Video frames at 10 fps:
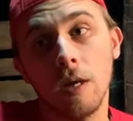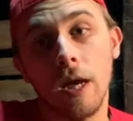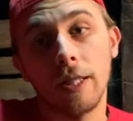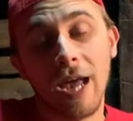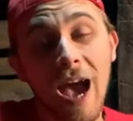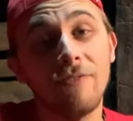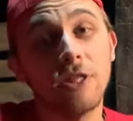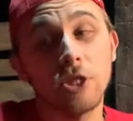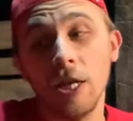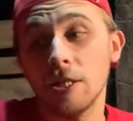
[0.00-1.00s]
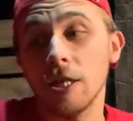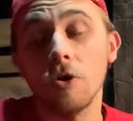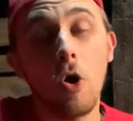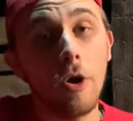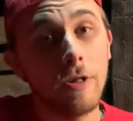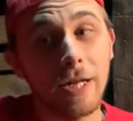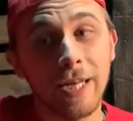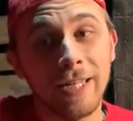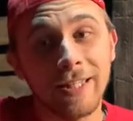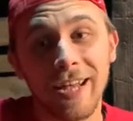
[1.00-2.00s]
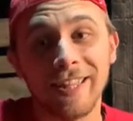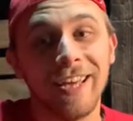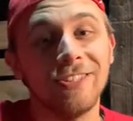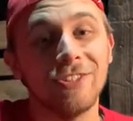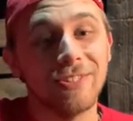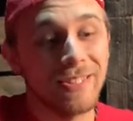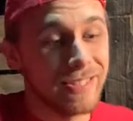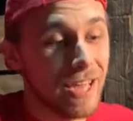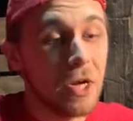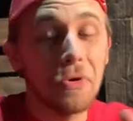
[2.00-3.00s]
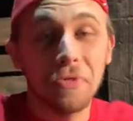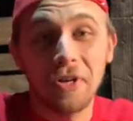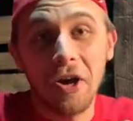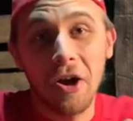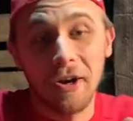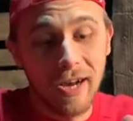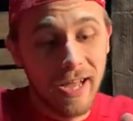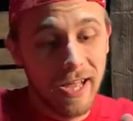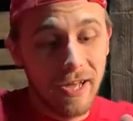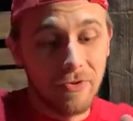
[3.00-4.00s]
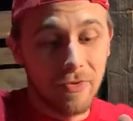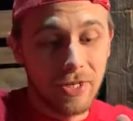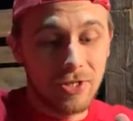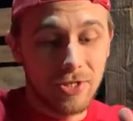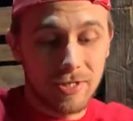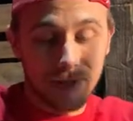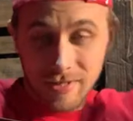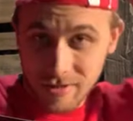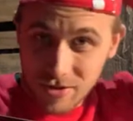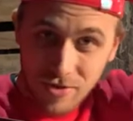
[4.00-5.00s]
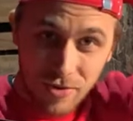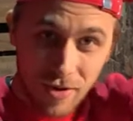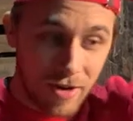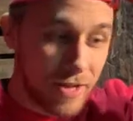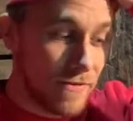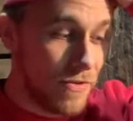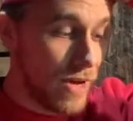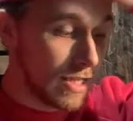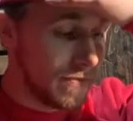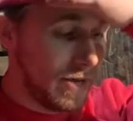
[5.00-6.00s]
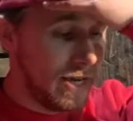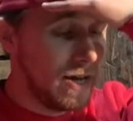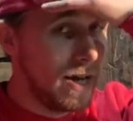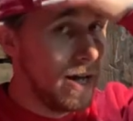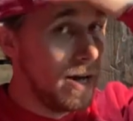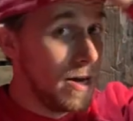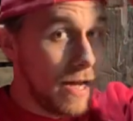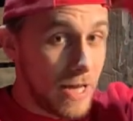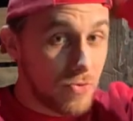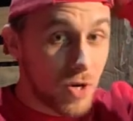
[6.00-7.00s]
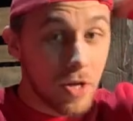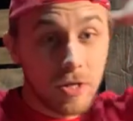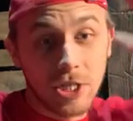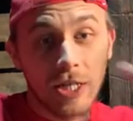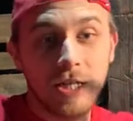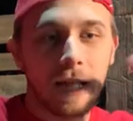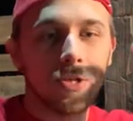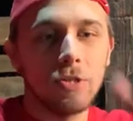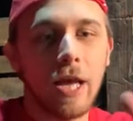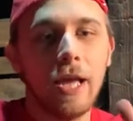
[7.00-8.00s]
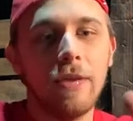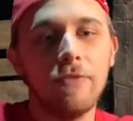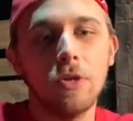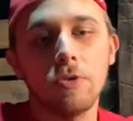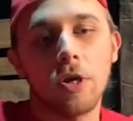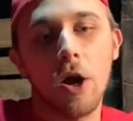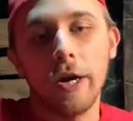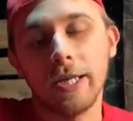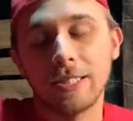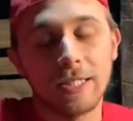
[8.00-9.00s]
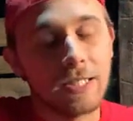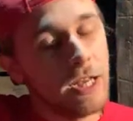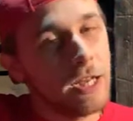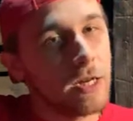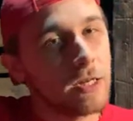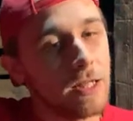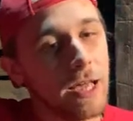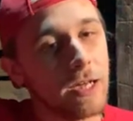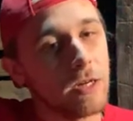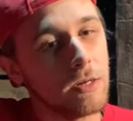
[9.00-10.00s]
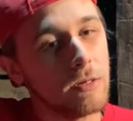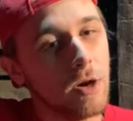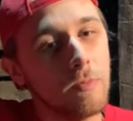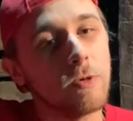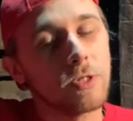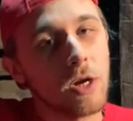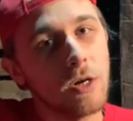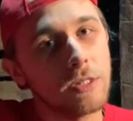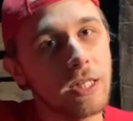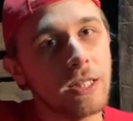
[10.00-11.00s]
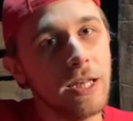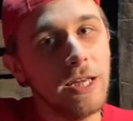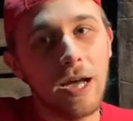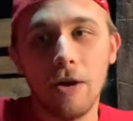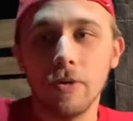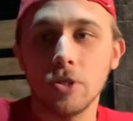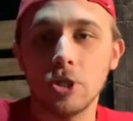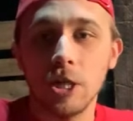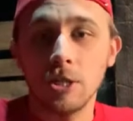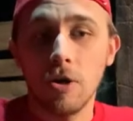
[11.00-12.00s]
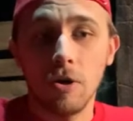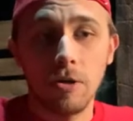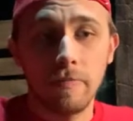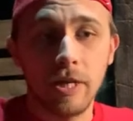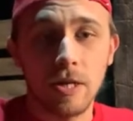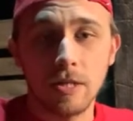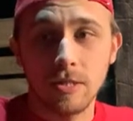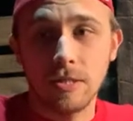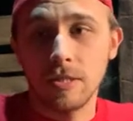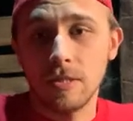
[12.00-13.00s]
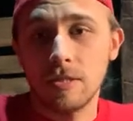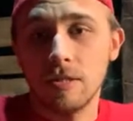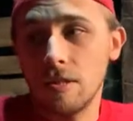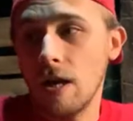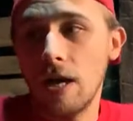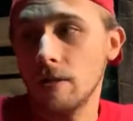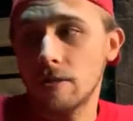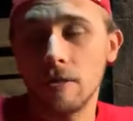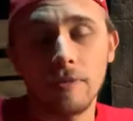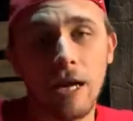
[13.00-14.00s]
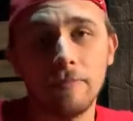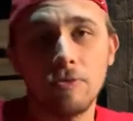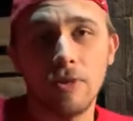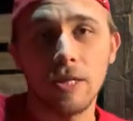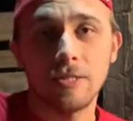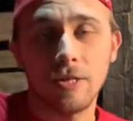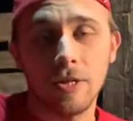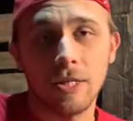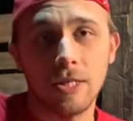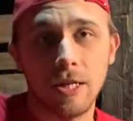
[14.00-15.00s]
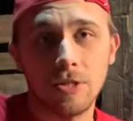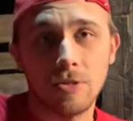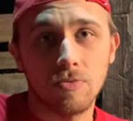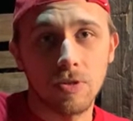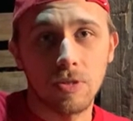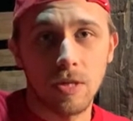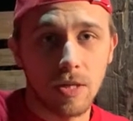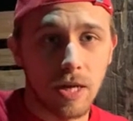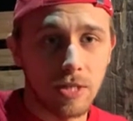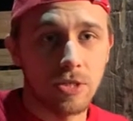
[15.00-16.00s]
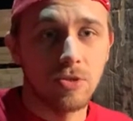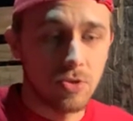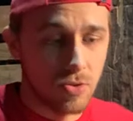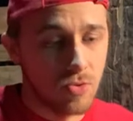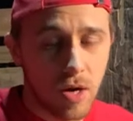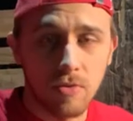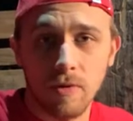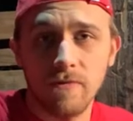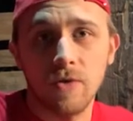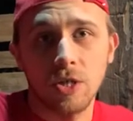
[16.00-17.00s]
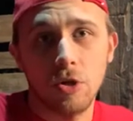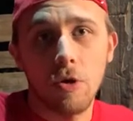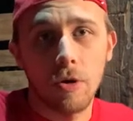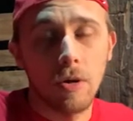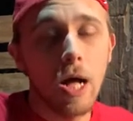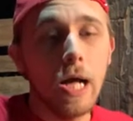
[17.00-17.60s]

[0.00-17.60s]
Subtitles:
And I haven't changed an oil in that engine since I owned the car, which is too long if you ask me. And we're gonna change that today, even though the car is sitting like almost constantly. I want to change the oil because sometimes when I start it, I just want the engine to run with fresh oil.